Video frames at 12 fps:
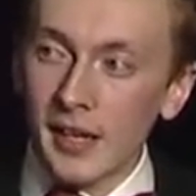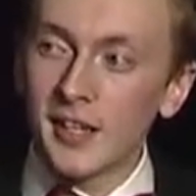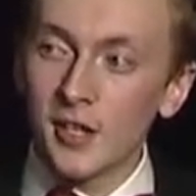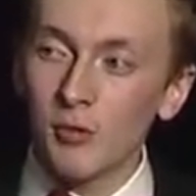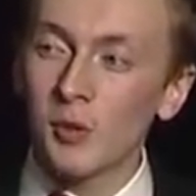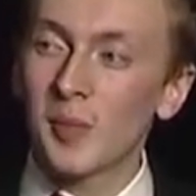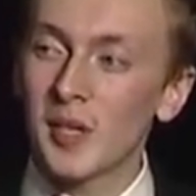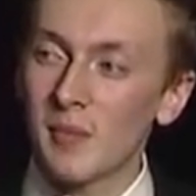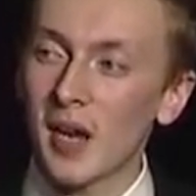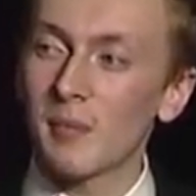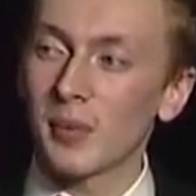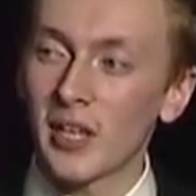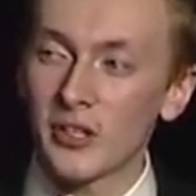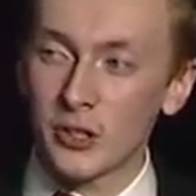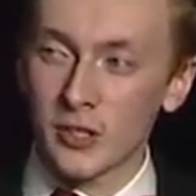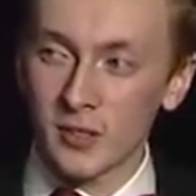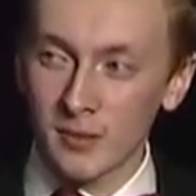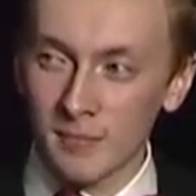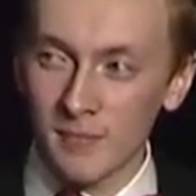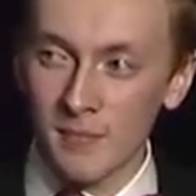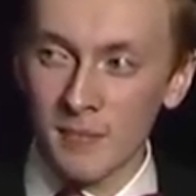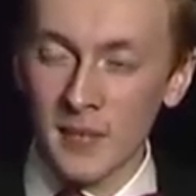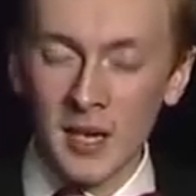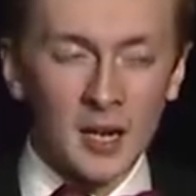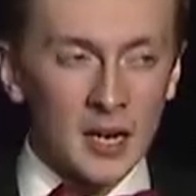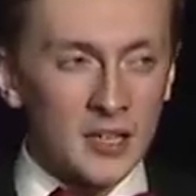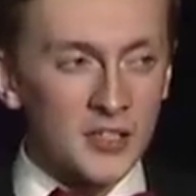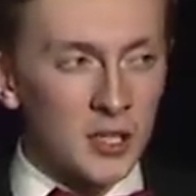and it will be my pleasure, as